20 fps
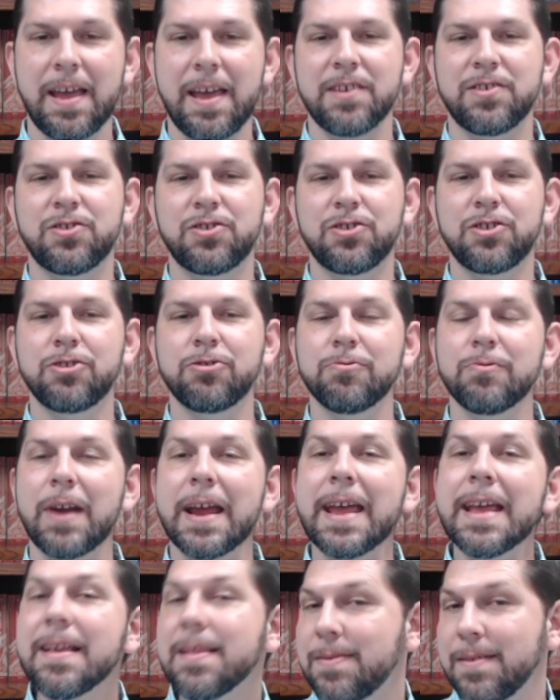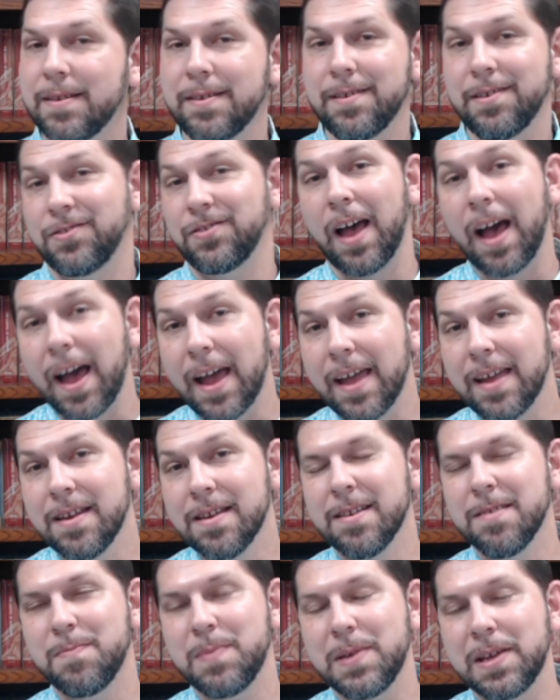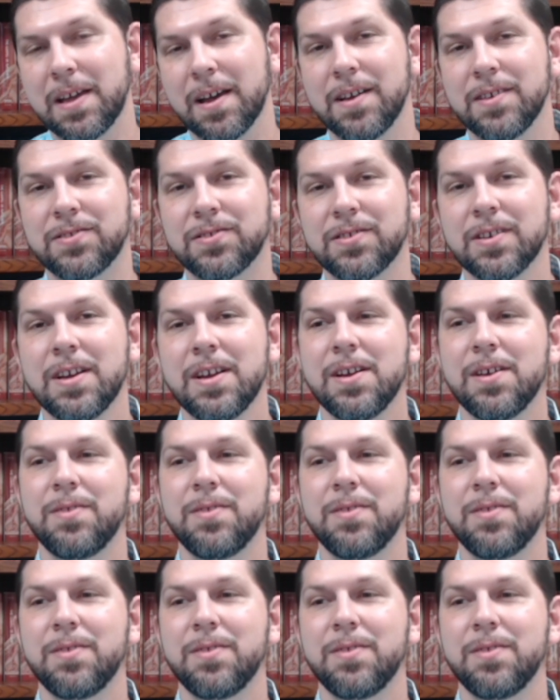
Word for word: is strengthened, it's heightened because